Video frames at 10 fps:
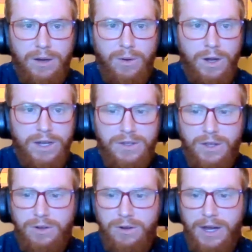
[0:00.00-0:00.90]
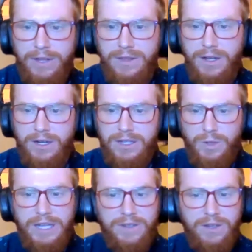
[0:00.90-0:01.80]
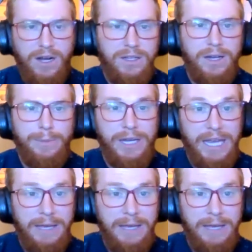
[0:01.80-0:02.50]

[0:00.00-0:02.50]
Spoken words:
I wanted to throw out there, because we didn't talk a lot about